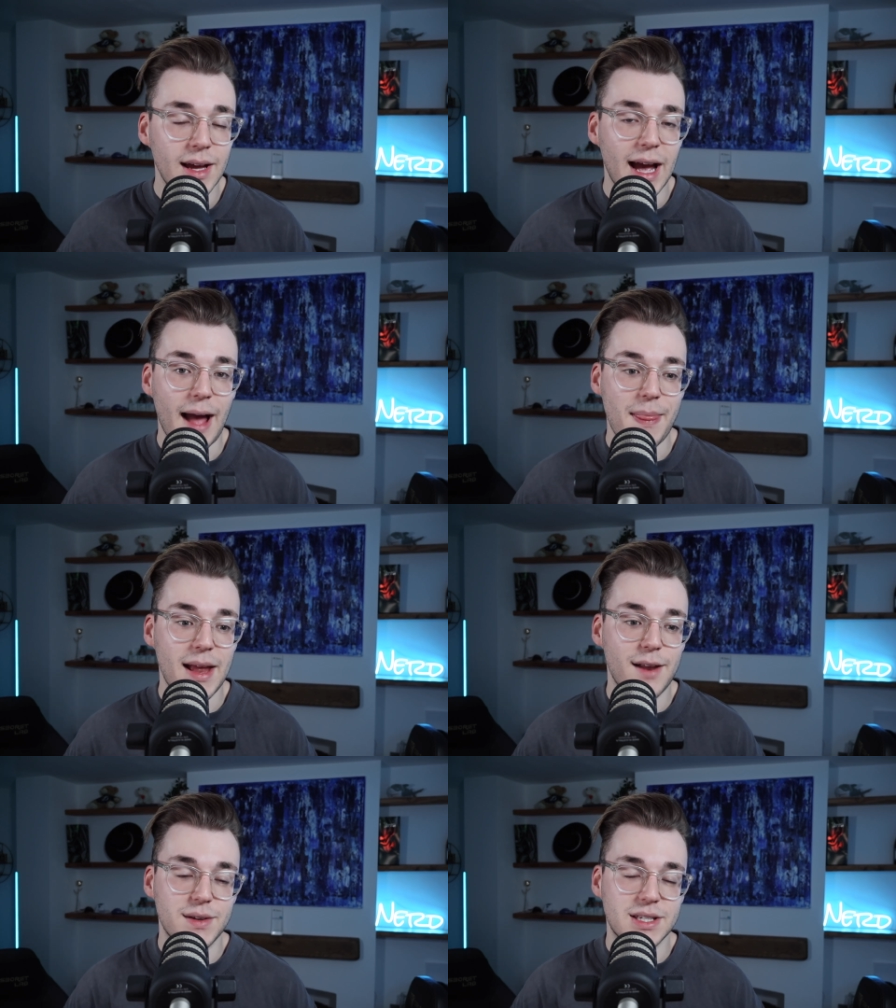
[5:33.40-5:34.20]
And
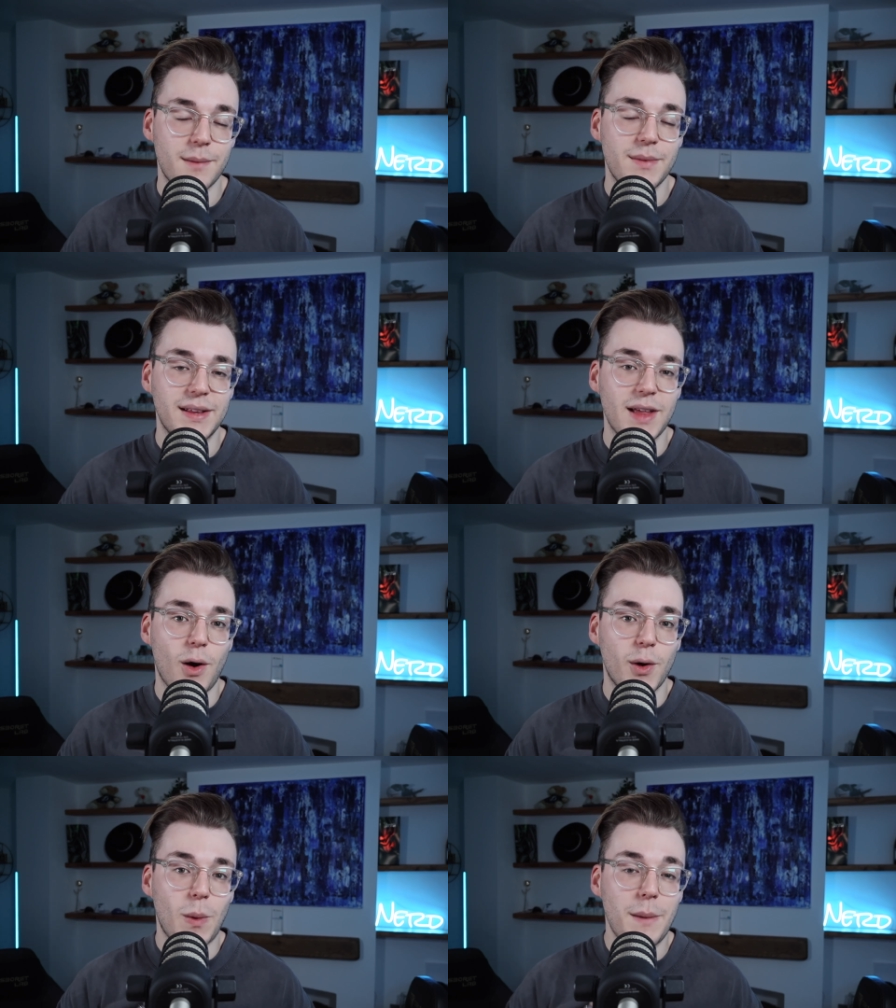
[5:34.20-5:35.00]
then if there's something that
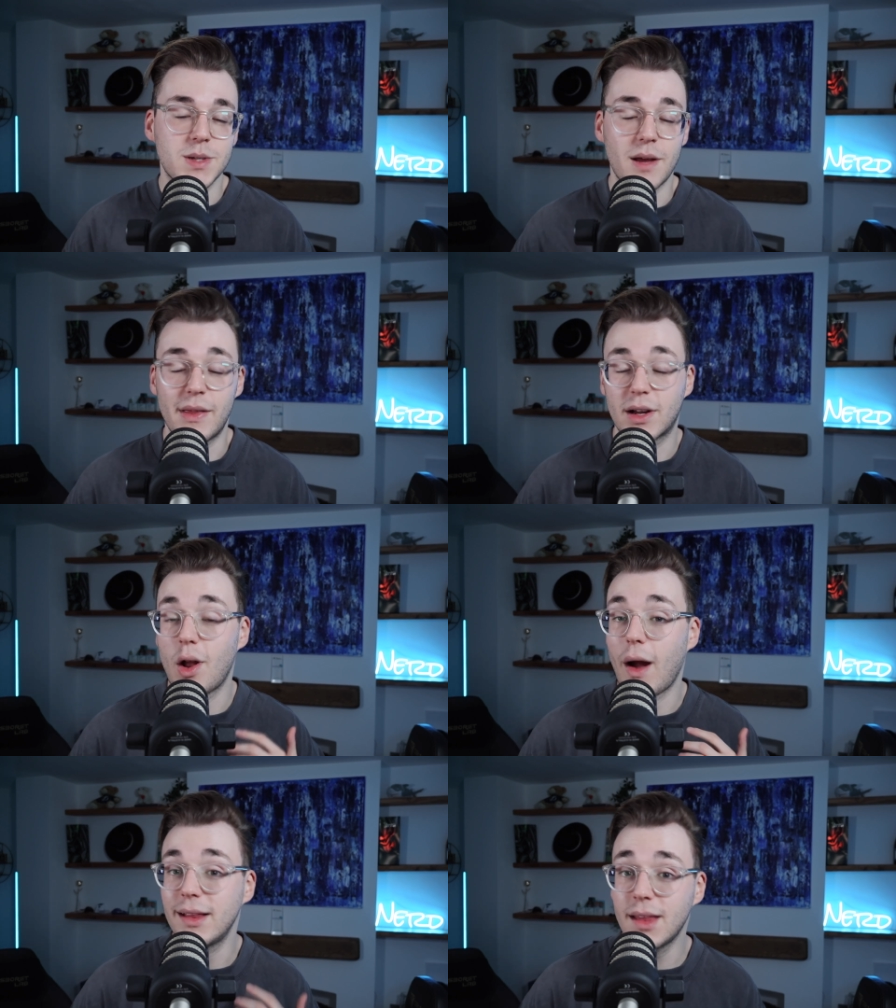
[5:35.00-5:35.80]
on a website that the
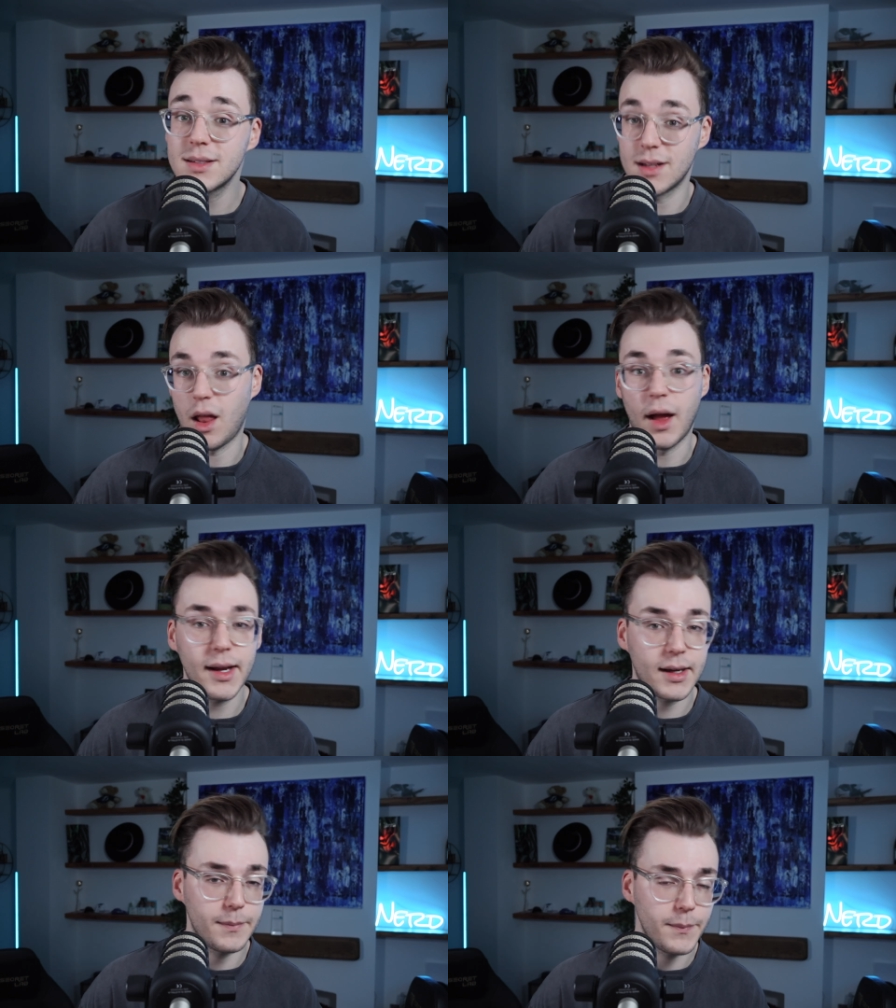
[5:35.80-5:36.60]
client doesn't
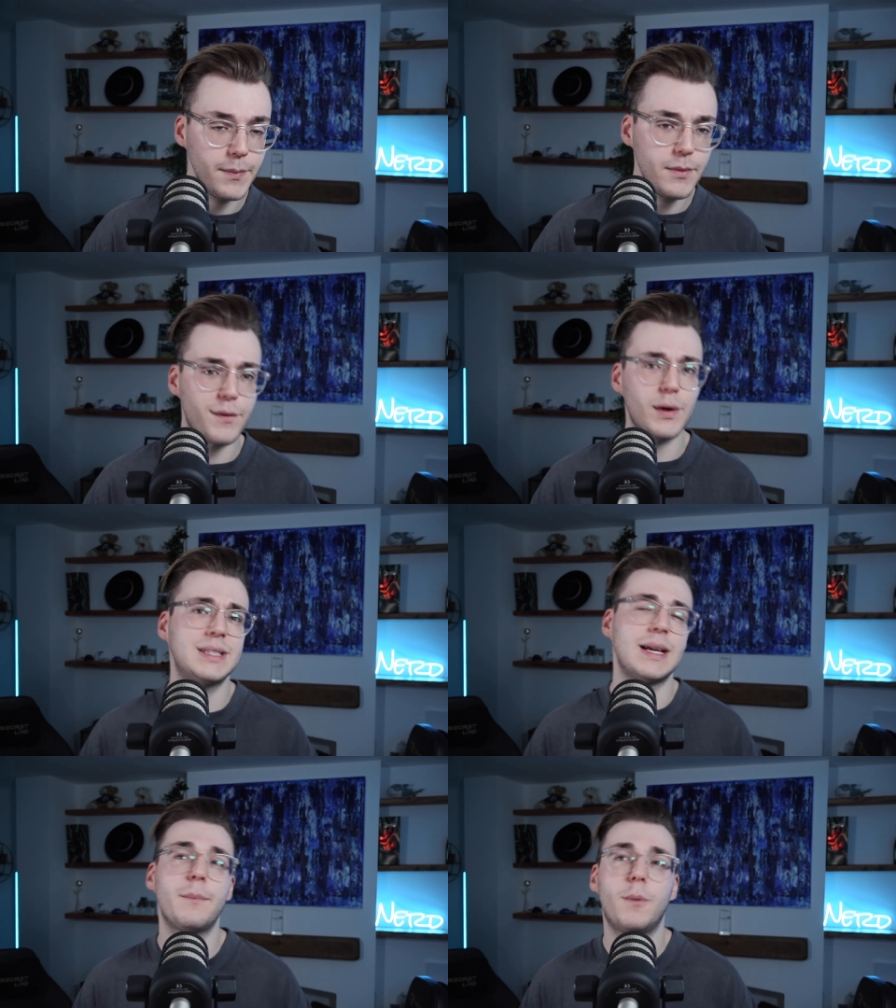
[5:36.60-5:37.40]
like, for
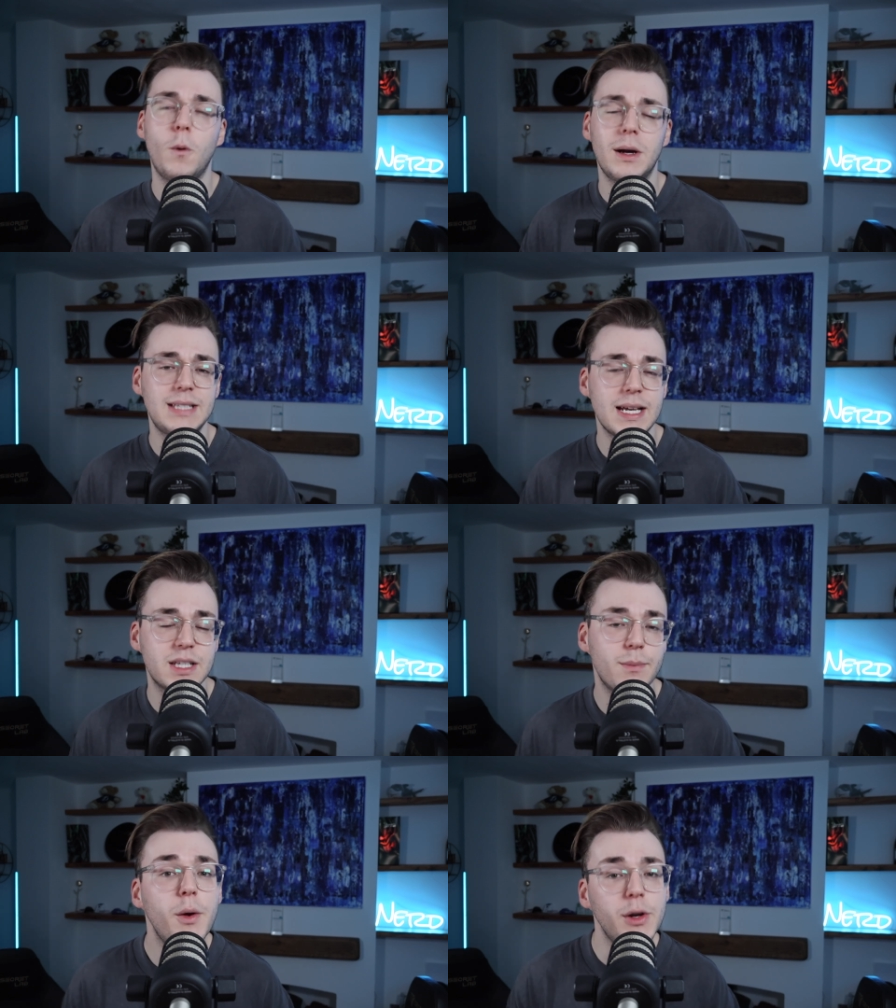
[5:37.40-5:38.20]
example, a
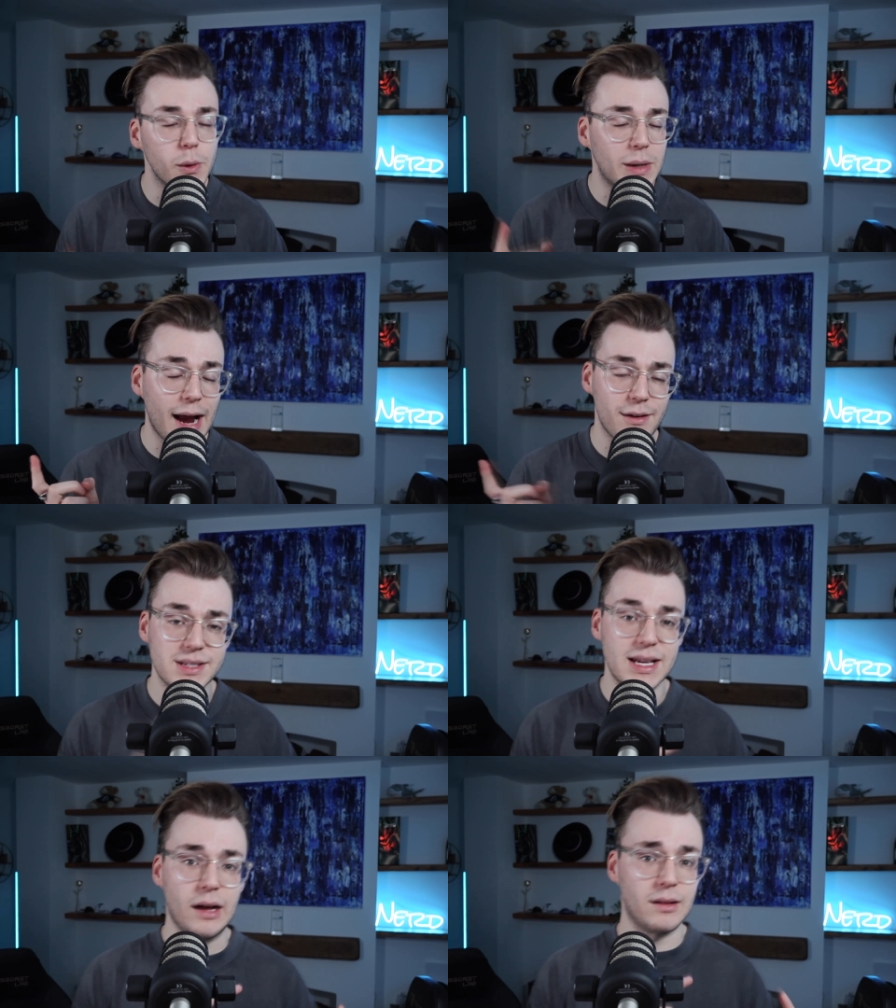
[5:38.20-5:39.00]
testimonial
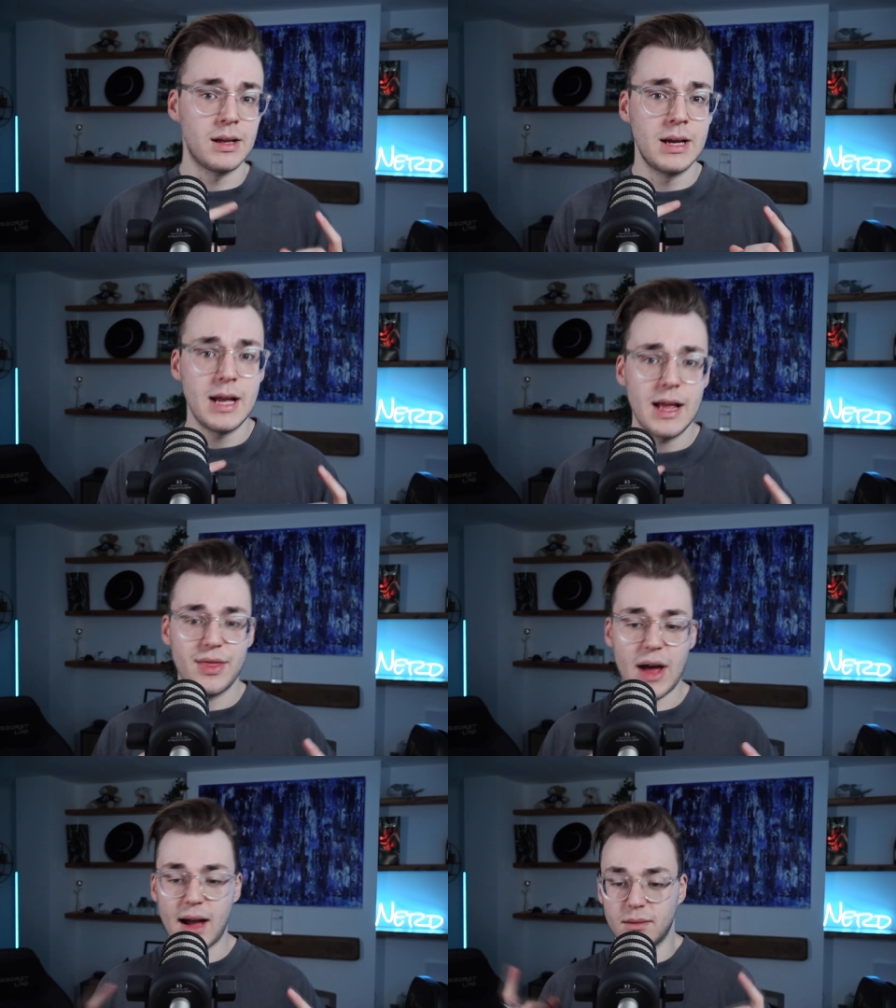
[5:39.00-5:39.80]
carousel
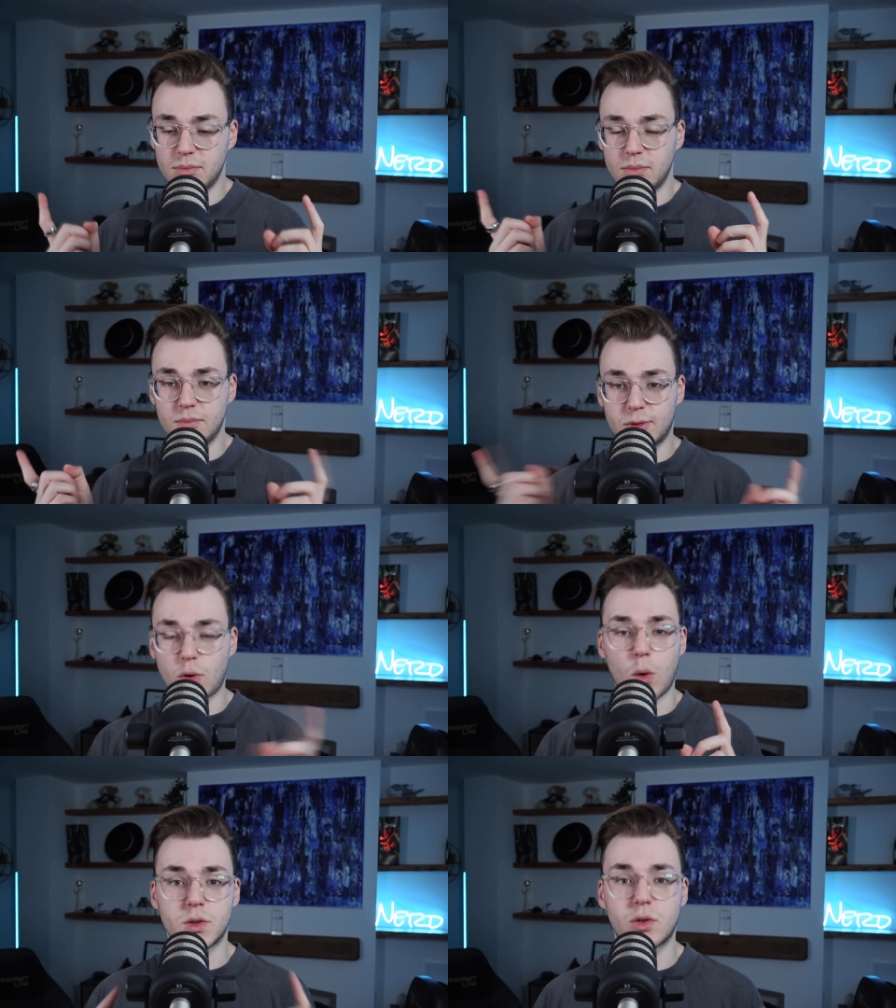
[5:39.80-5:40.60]
that
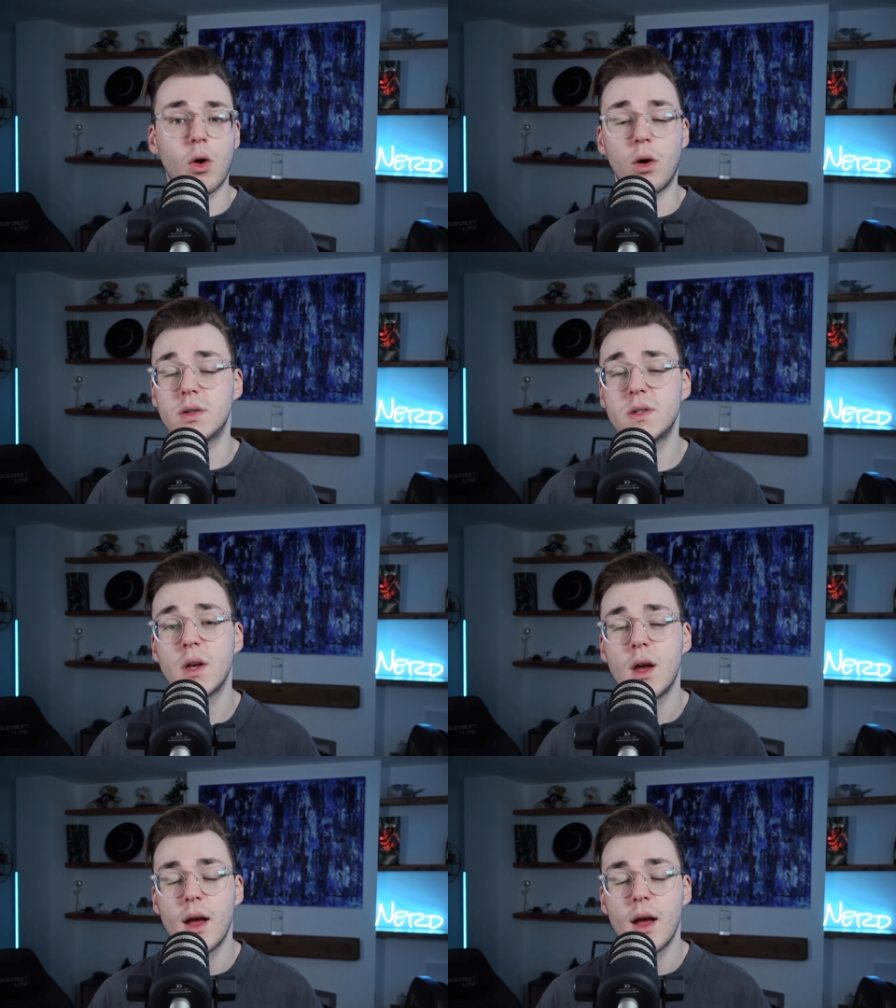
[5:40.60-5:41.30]
scrolls across,